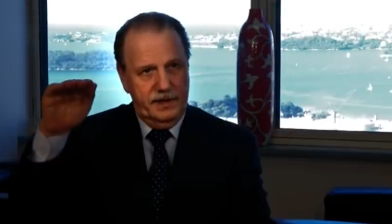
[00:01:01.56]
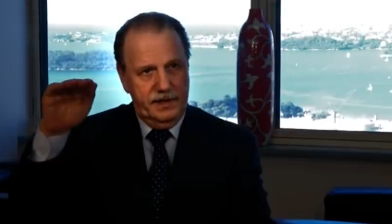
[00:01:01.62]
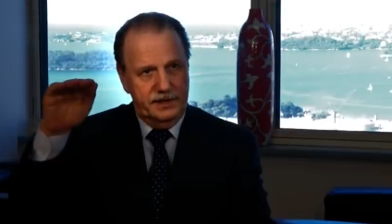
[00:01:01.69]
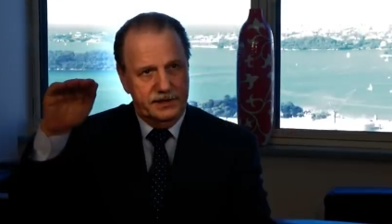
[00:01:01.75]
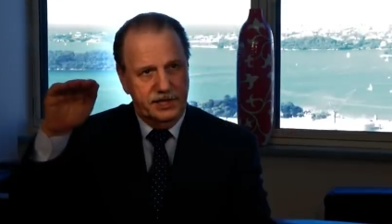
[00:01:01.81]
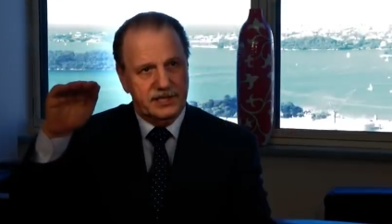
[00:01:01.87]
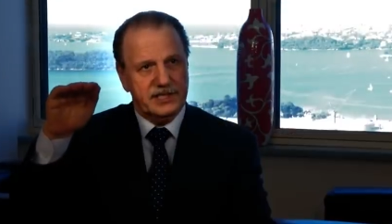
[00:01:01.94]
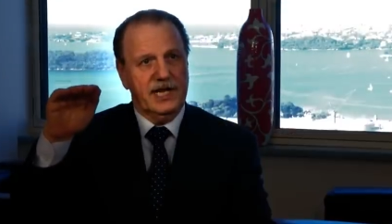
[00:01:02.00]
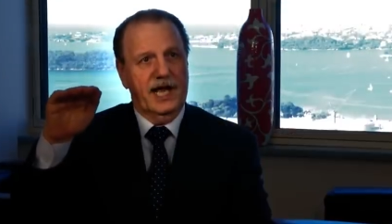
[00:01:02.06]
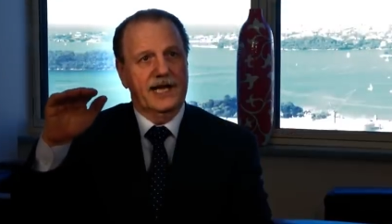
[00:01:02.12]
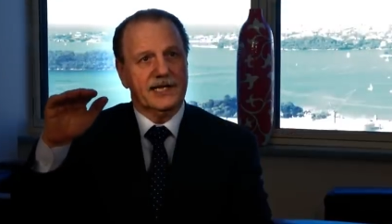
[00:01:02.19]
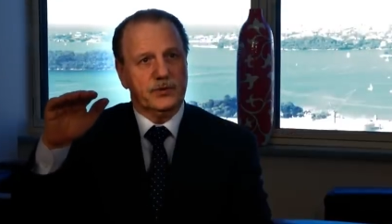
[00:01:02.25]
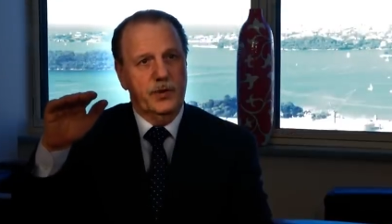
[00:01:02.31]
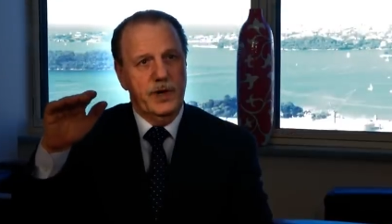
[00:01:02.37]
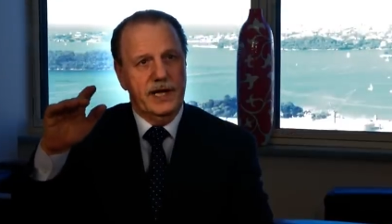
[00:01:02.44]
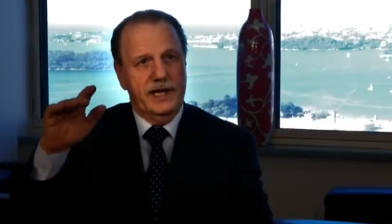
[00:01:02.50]
uh, just
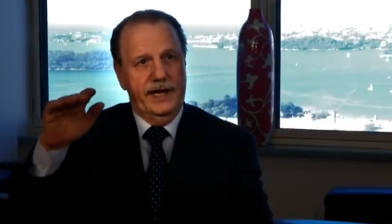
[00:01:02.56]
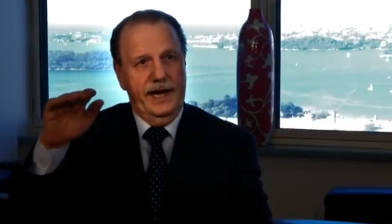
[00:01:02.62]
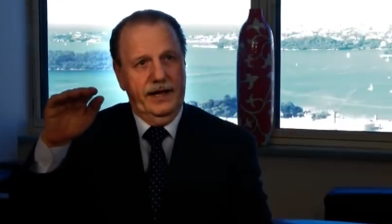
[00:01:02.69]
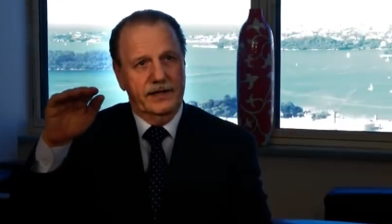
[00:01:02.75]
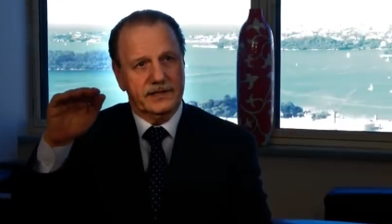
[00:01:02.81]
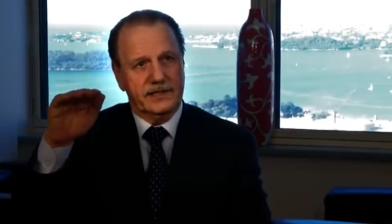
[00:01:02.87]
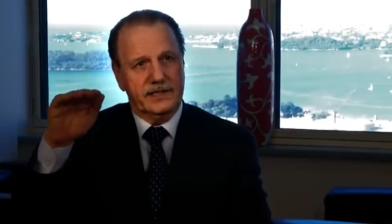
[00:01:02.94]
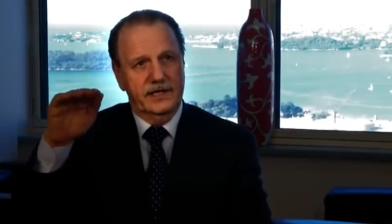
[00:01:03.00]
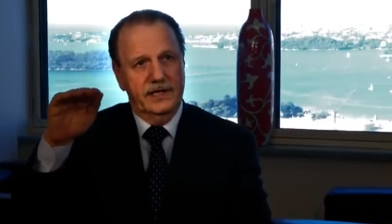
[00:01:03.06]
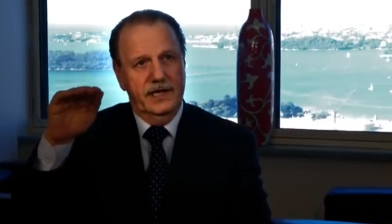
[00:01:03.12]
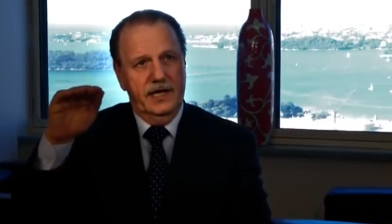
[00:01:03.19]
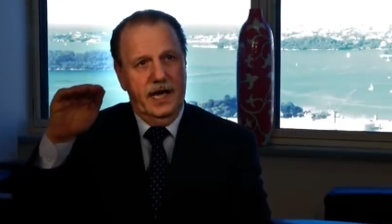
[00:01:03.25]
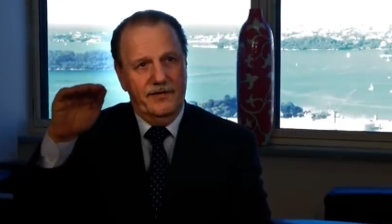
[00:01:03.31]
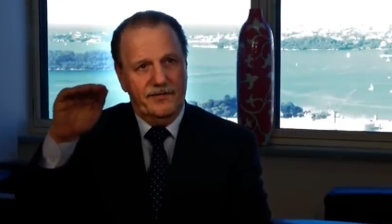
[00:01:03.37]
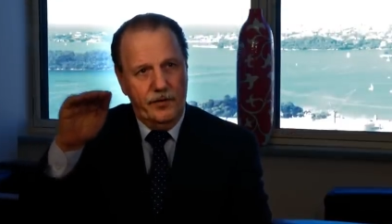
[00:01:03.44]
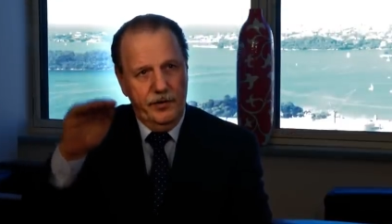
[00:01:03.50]
last week announced
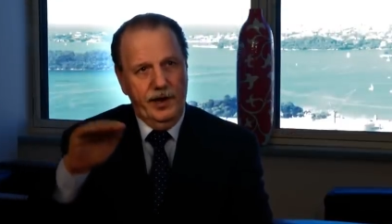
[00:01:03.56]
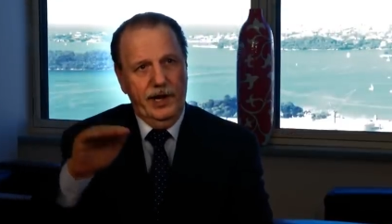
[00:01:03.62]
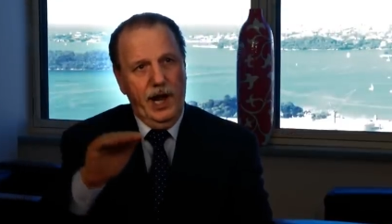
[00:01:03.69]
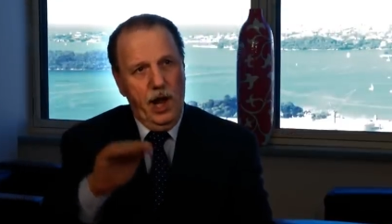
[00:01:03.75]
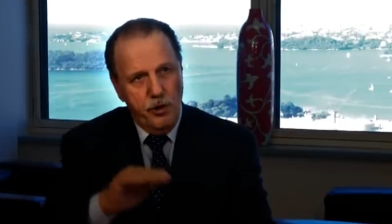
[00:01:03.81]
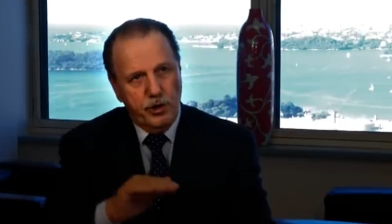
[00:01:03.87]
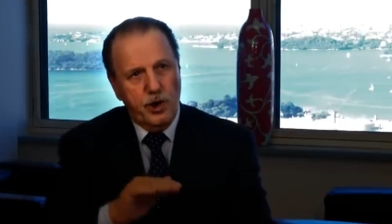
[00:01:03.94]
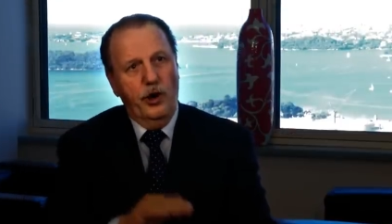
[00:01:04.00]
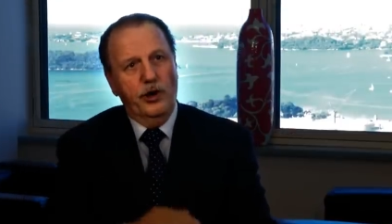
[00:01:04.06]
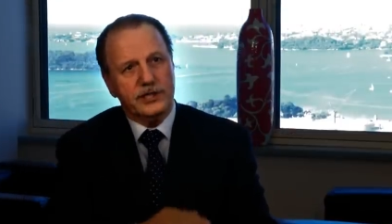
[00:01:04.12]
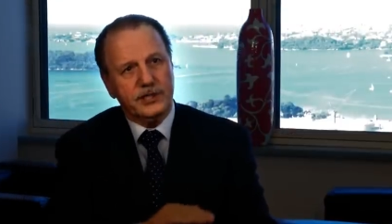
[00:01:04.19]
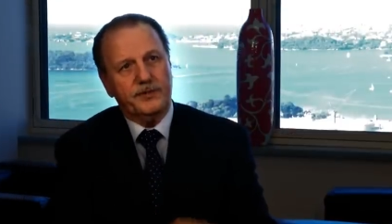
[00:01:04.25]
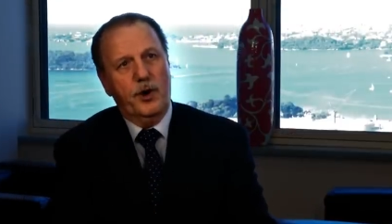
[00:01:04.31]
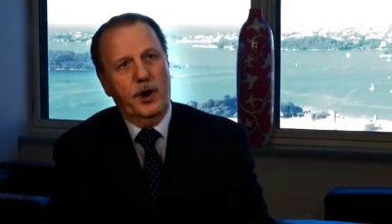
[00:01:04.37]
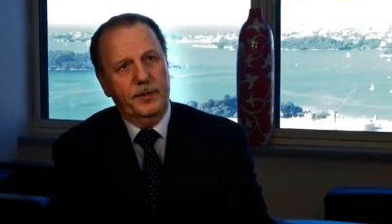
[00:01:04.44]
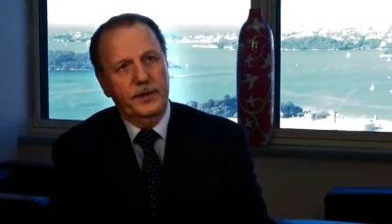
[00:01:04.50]
a very low
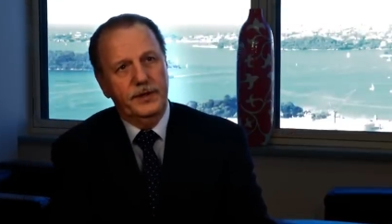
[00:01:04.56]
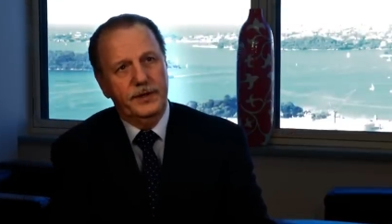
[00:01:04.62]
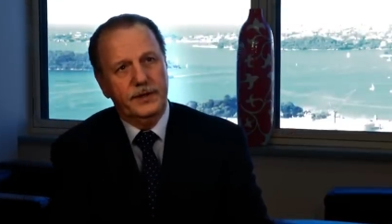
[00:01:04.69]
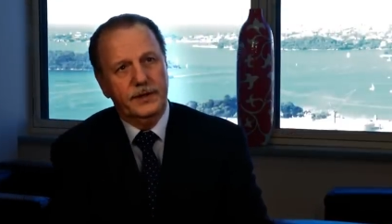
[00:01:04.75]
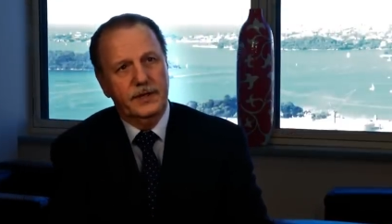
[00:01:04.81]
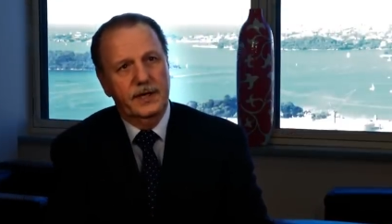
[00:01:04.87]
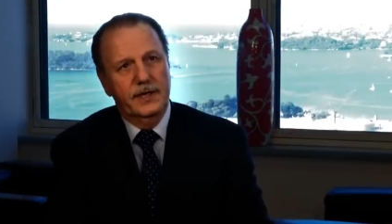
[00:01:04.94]
cost proppant